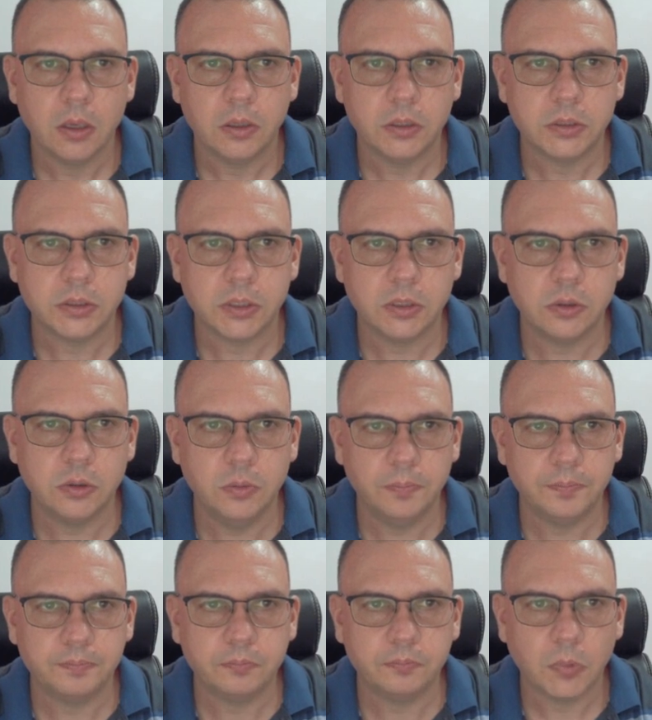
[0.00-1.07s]
so
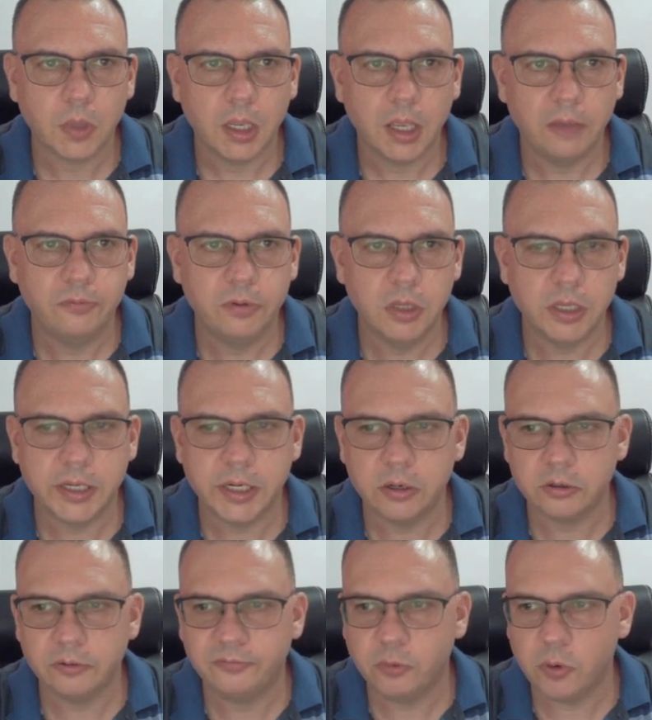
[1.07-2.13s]
if we look here on
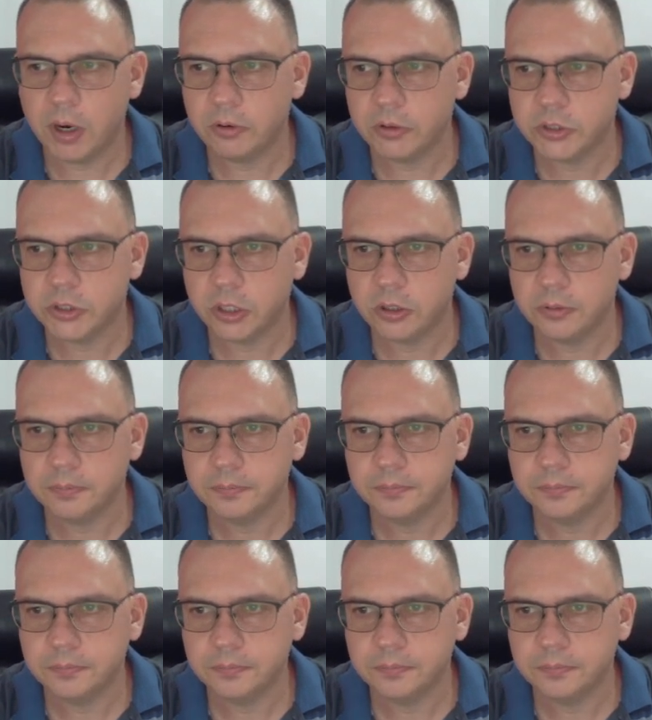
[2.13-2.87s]
the 4 hour chart,